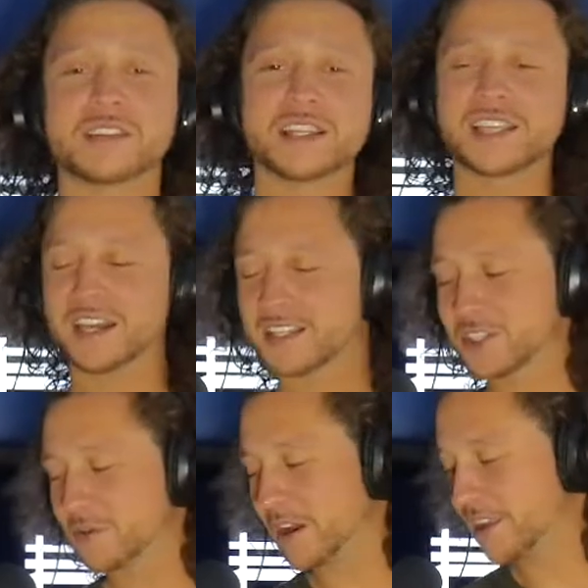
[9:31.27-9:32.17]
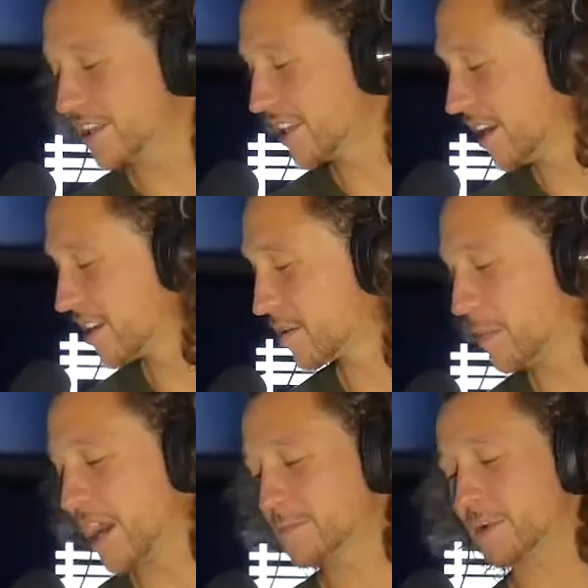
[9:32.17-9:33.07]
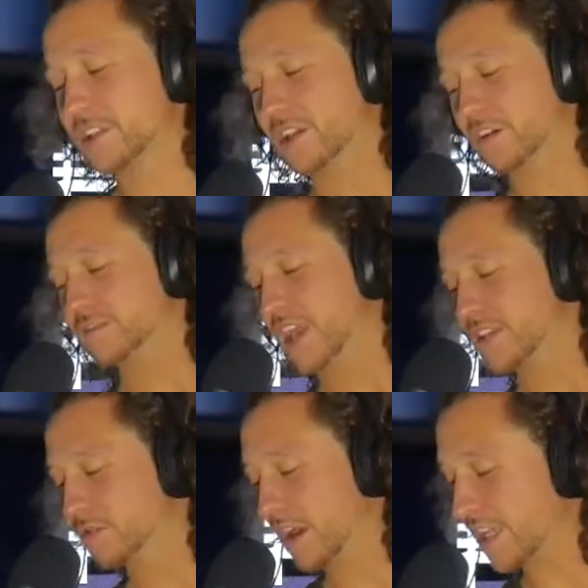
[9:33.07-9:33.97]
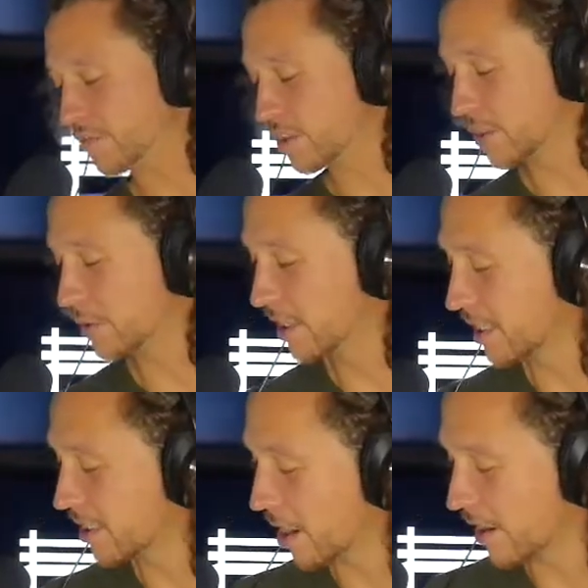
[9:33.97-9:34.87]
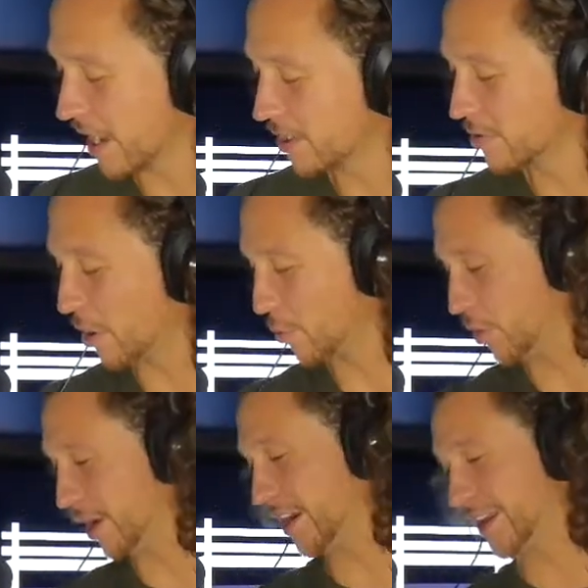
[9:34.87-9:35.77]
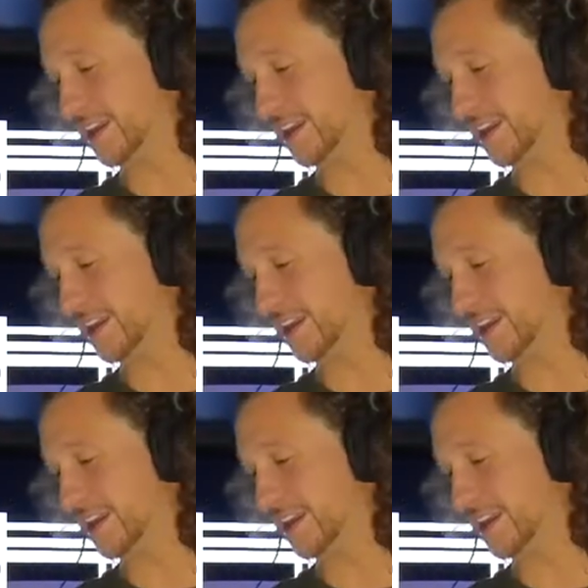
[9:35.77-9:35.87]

let's get into some basketball stuff. Thank you guys for tuning into all that. You know what it